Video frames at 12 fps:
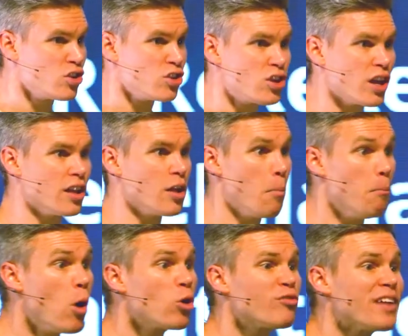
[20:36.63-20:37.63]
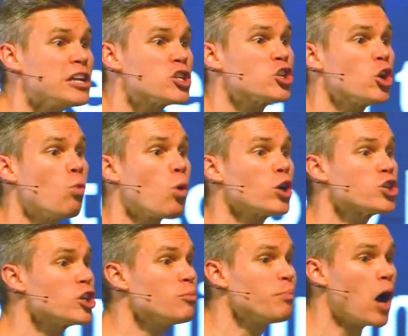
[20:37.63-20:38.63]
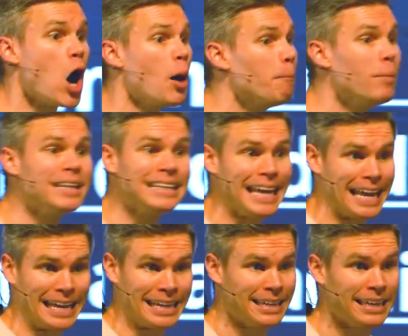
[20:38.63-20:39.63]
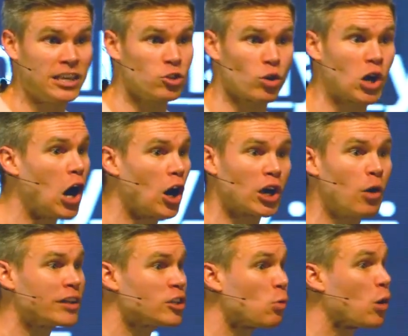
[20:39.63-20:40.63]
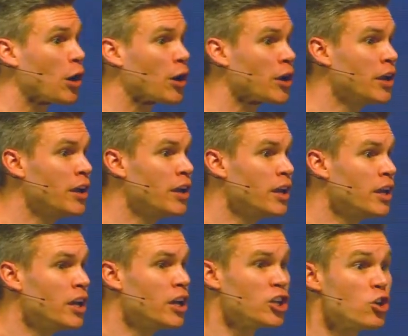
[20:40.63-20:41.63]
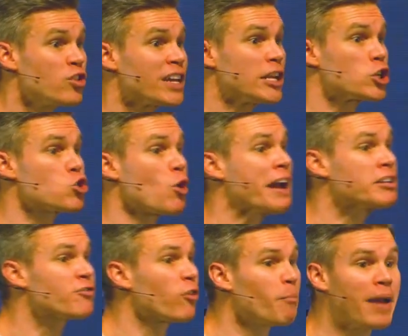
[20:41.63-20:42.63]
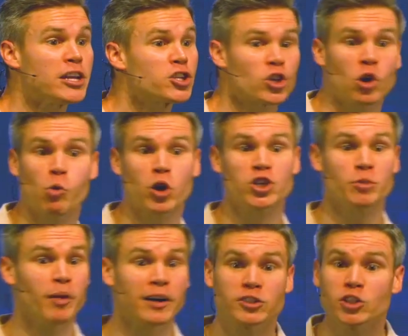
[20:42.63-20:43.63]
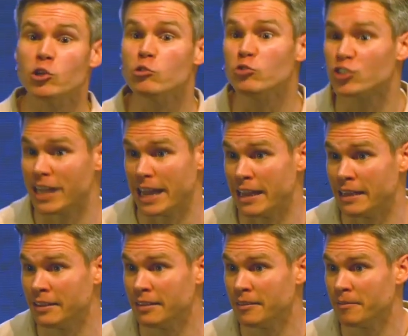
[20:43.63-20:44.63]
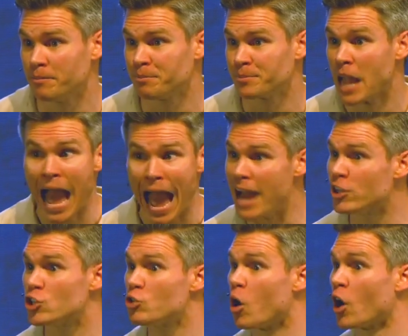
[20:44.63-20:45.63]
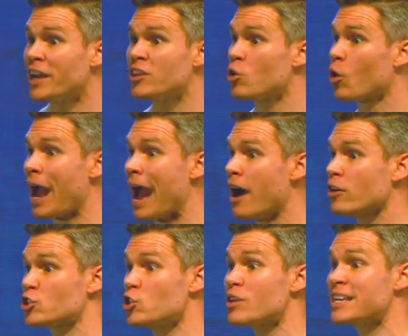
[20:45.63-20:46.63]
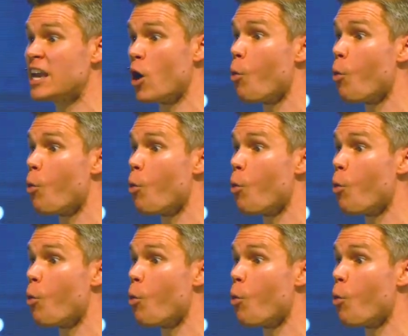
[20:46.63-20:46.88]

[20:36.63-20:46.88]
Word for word: can get motivational worship on Monday in your car going to work. You can get transformational worship on Tuesday as you are in your house. You can get